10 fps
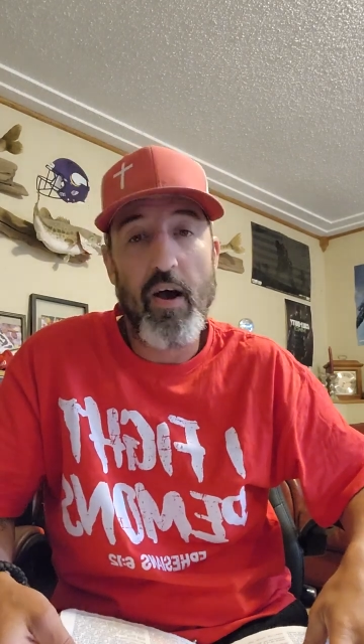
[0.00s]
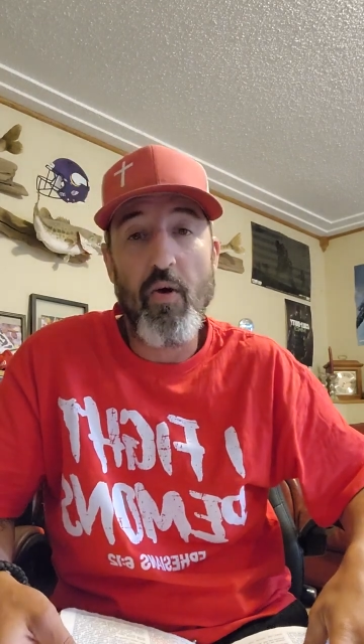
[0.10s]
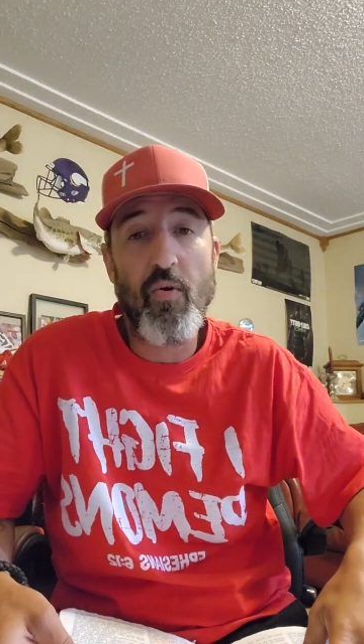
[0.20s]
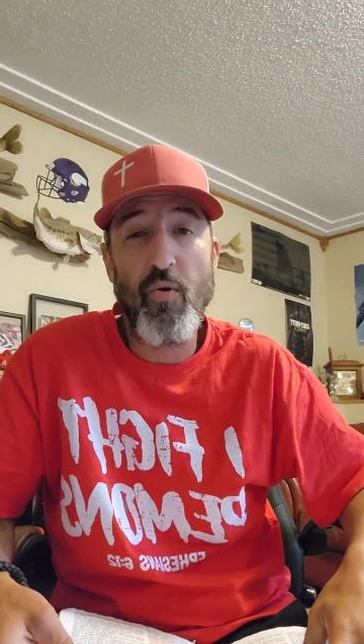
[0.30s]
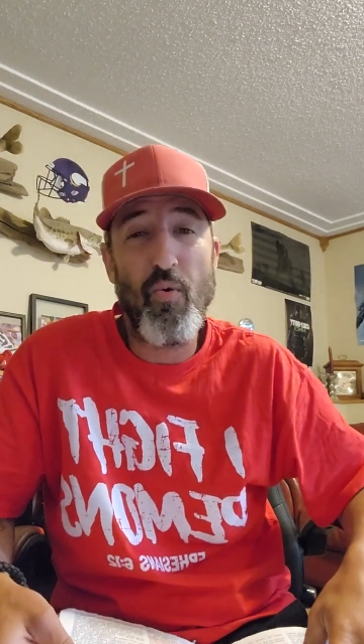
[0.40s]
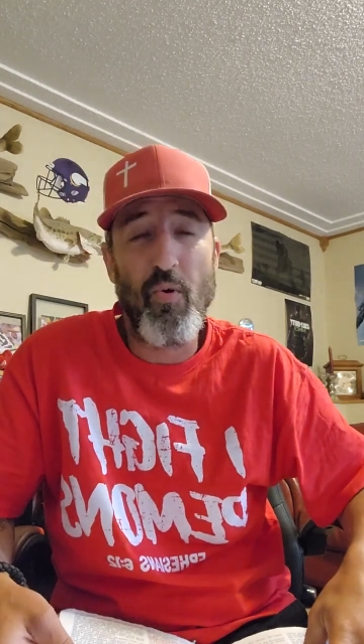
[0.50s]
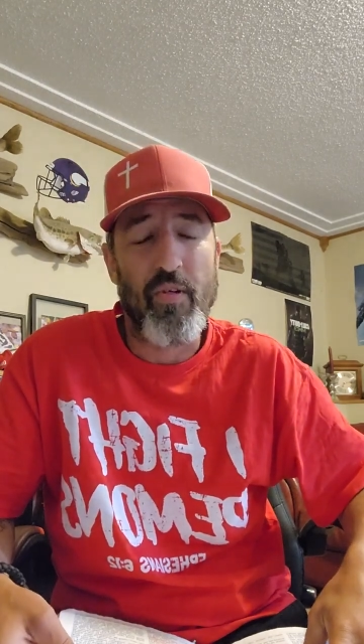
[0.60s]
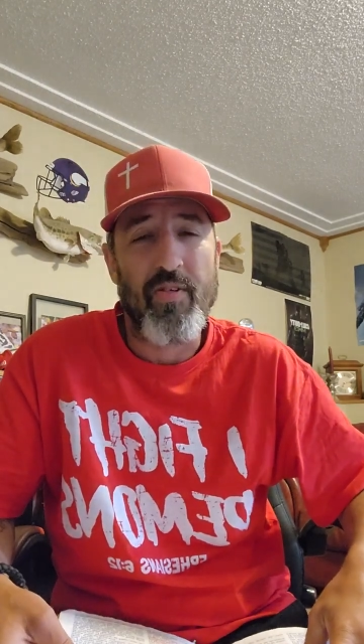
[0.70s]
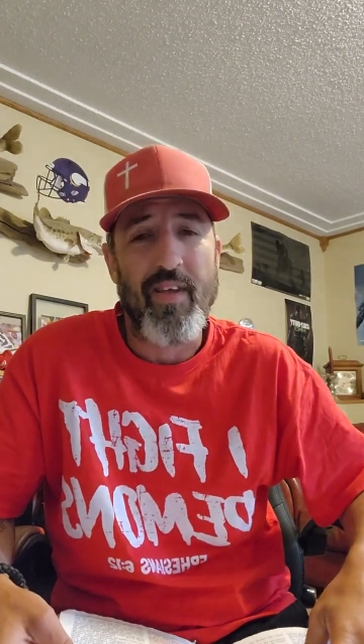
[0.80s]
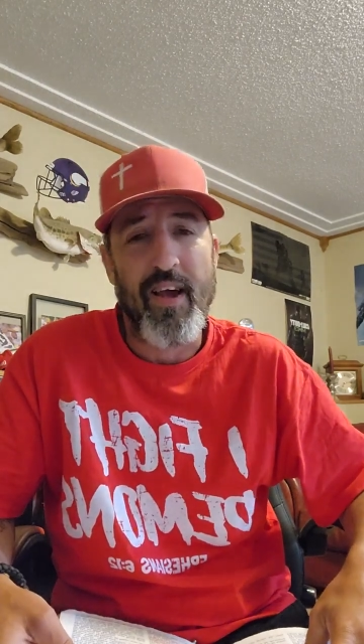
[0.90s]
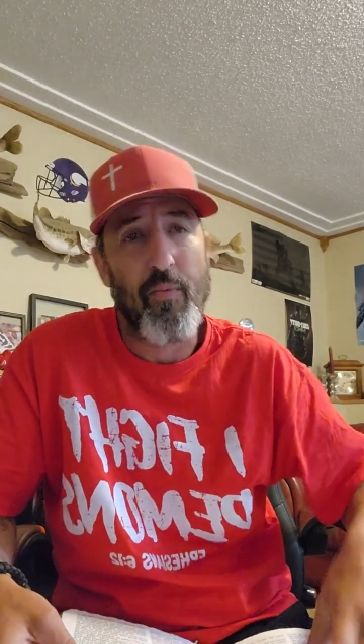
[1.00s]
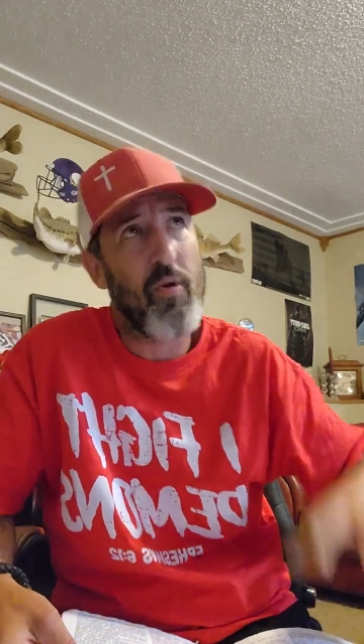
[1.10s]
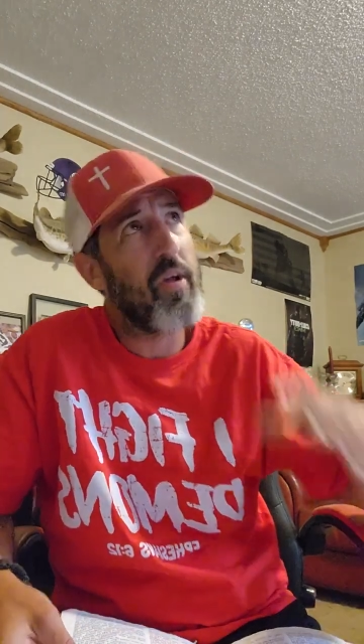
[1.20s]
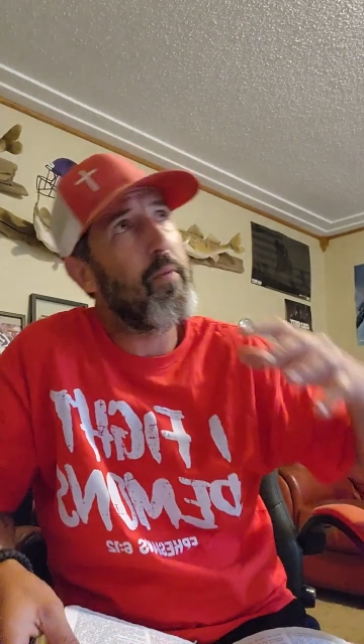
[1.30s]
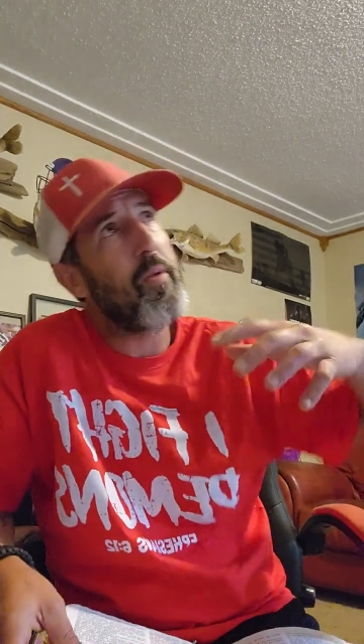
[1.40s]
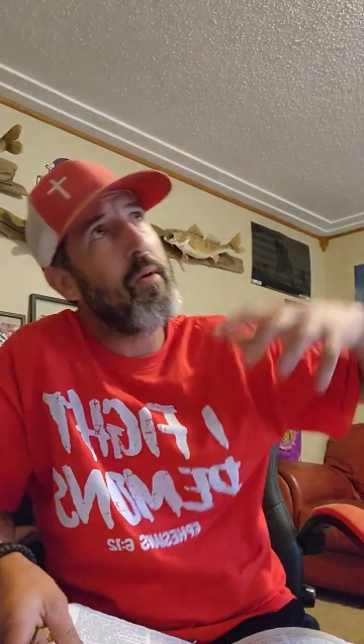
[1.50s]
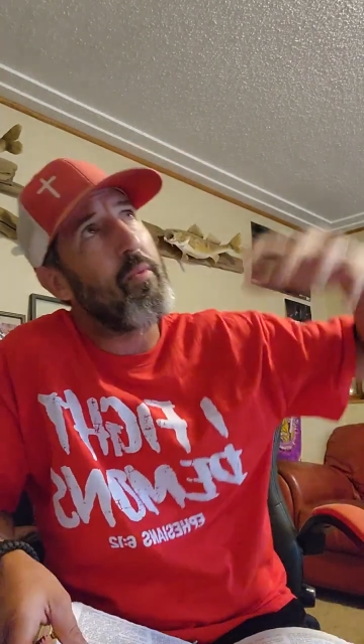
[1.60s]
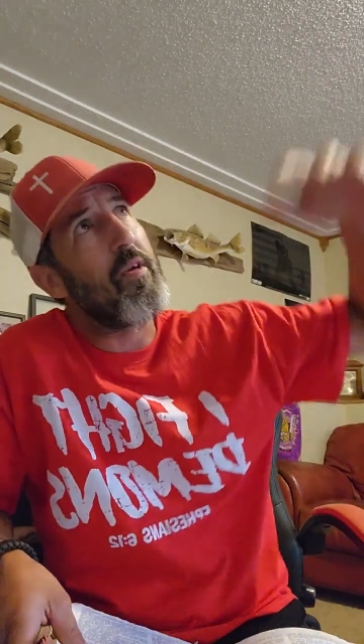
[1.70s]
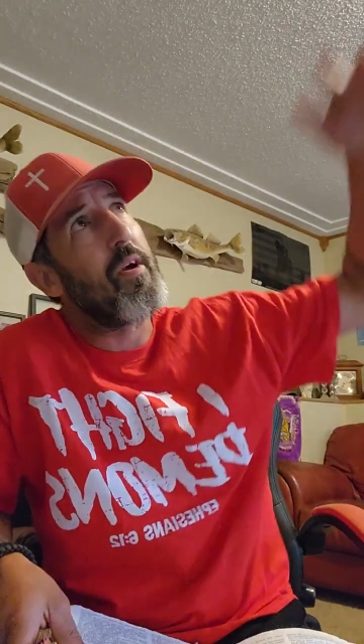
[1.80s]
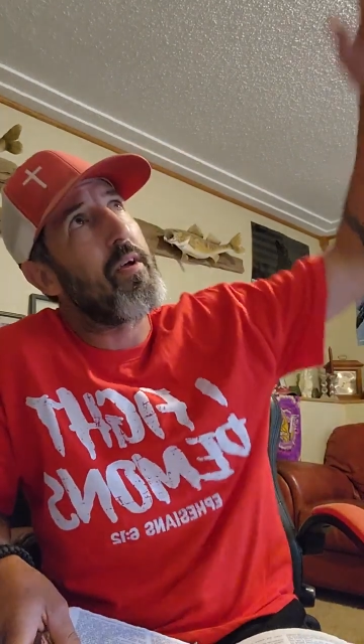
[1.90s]
How cool is that? We're going to be
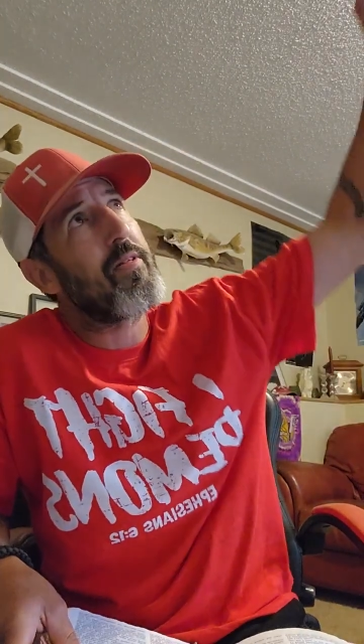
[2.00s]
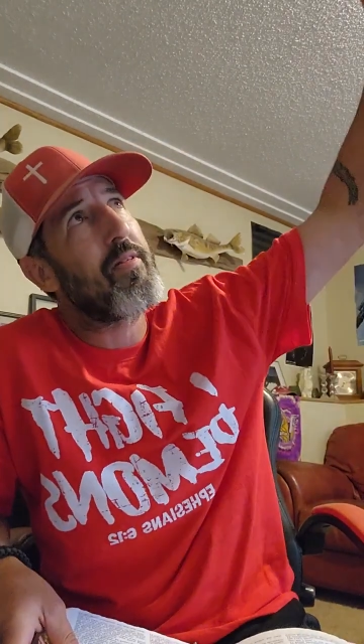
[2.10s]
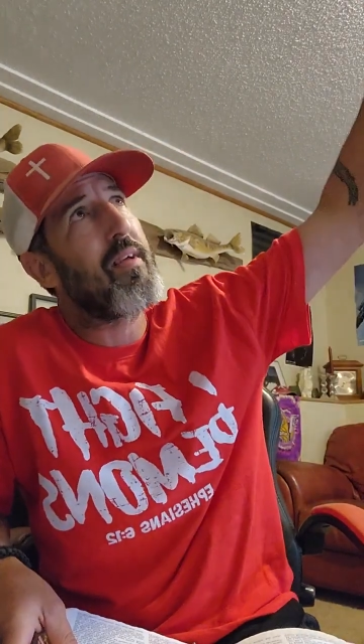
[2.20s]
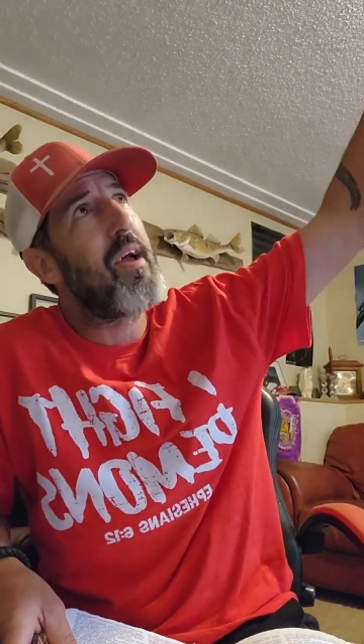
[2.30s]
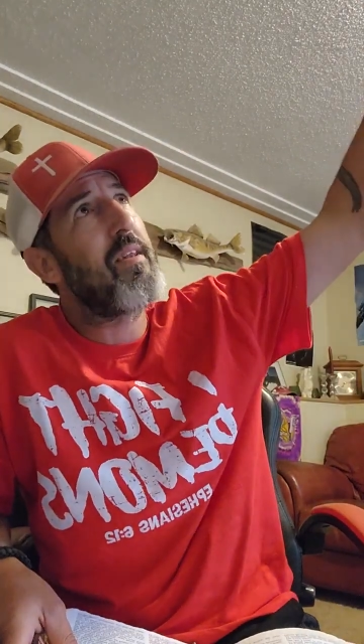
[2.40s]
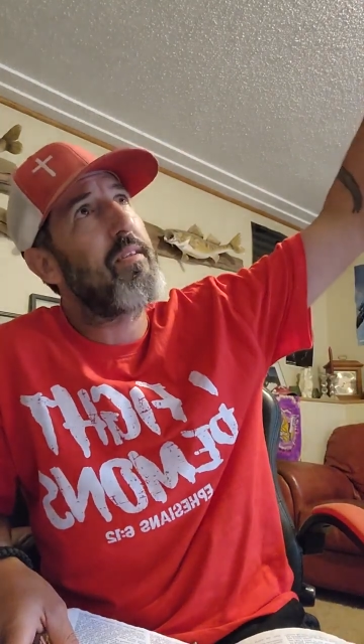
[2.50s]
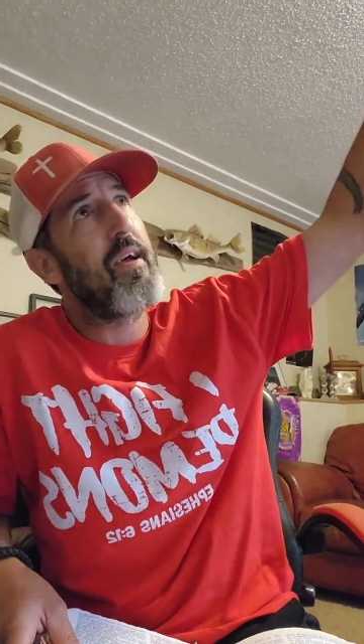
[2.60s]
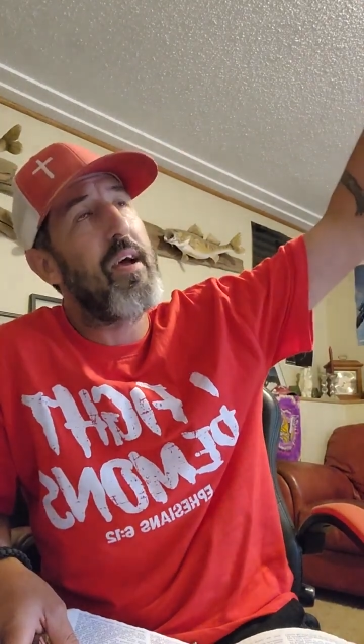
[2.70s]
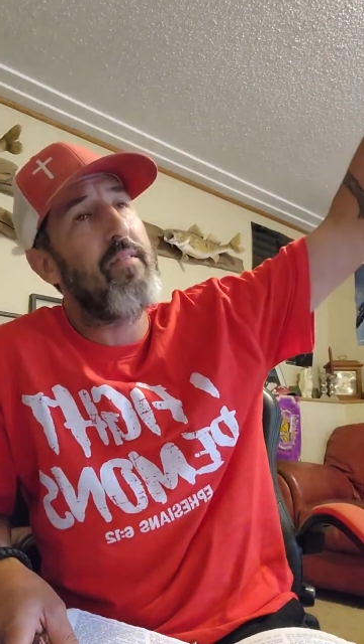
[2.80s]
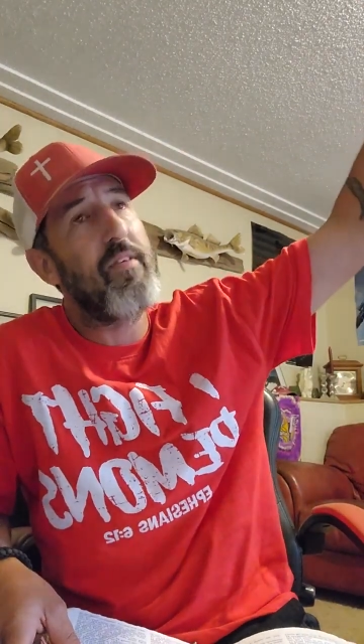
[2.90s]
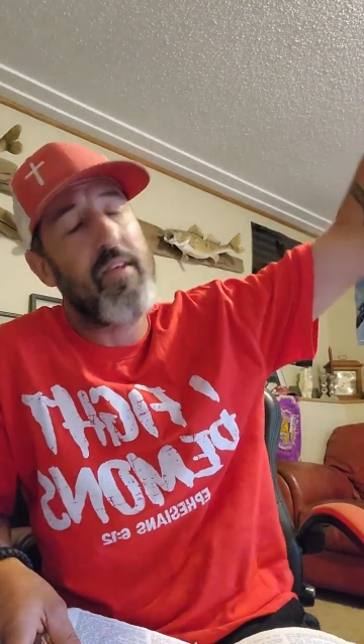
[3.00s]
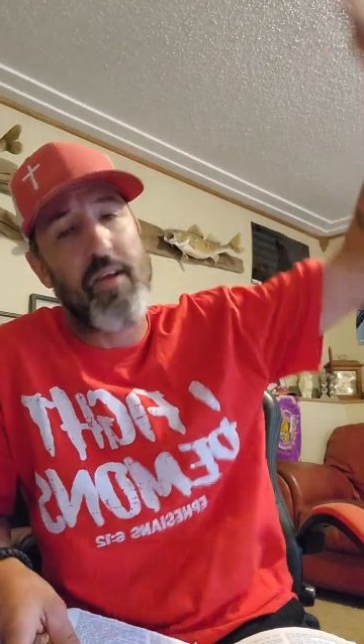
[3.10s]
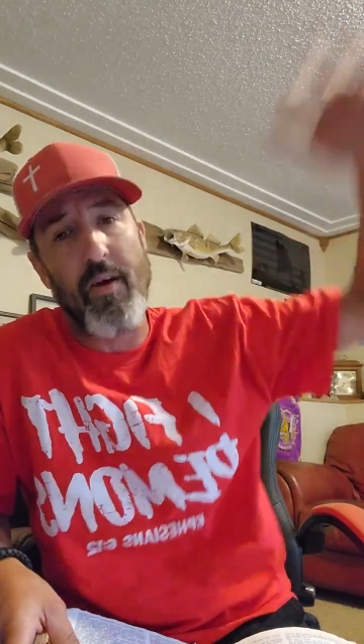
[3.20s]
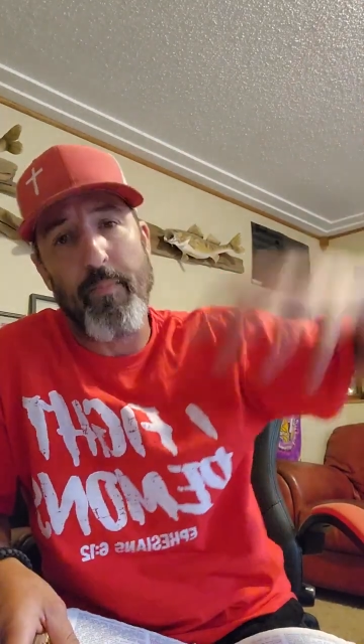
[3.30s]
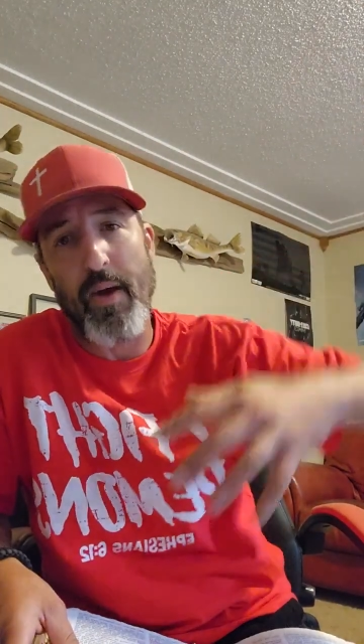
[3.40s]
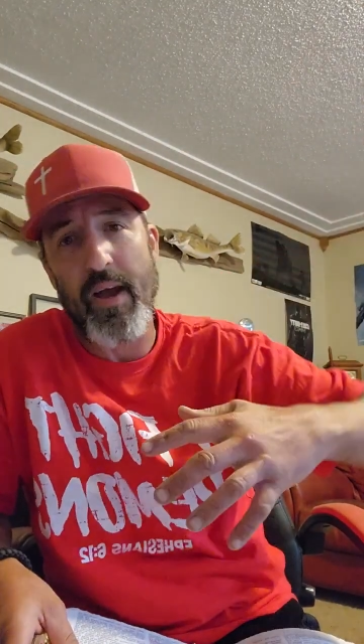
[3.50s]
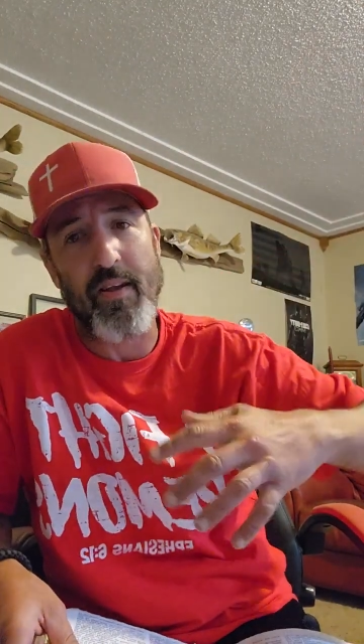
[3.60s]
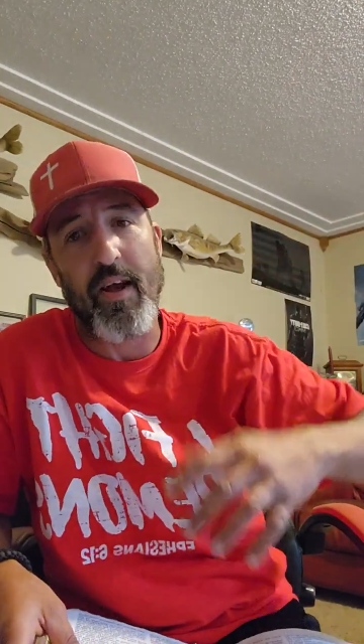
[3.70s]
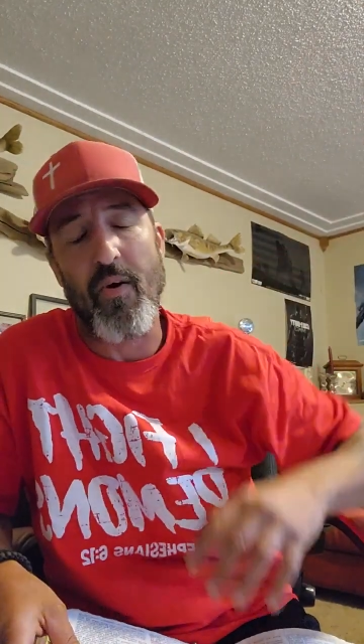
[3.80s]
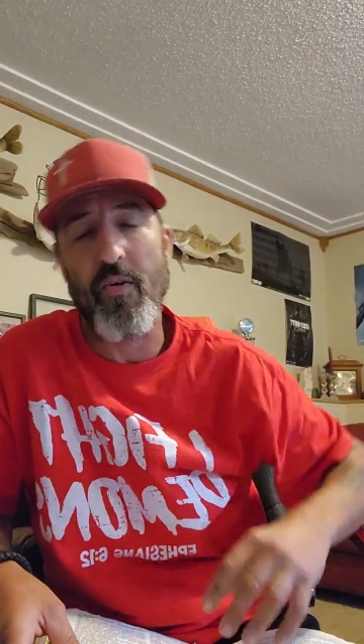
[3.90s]
able to ascend to heaven and come
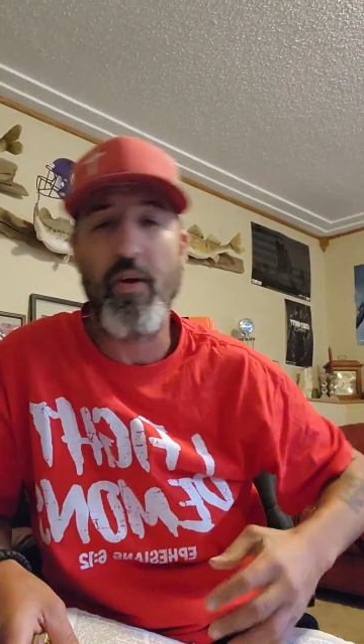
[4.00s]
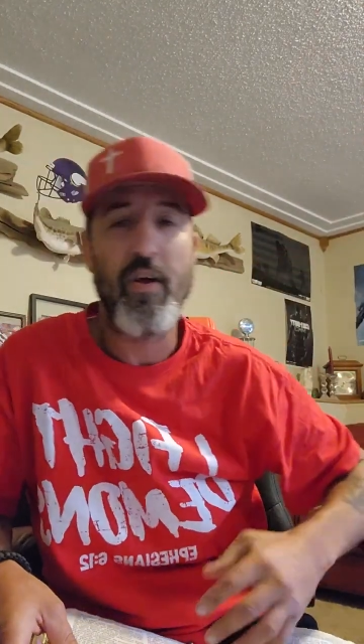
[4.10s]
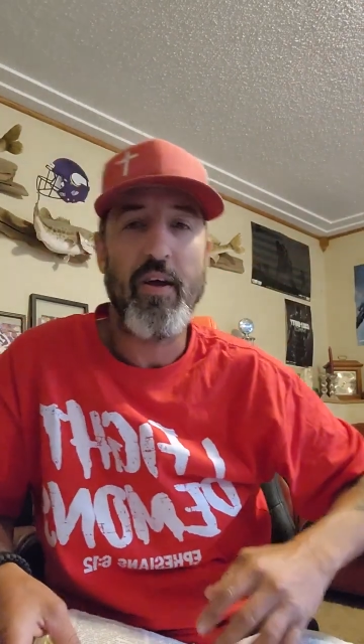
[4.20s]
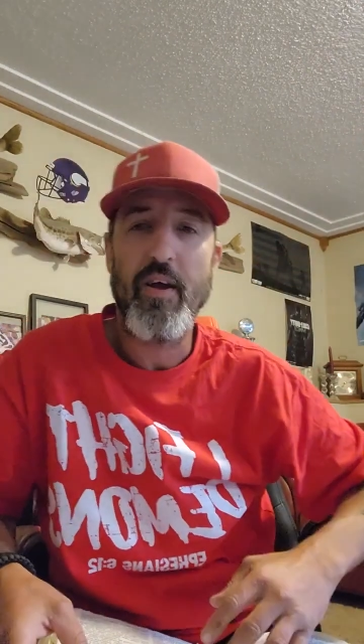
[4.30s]
back down.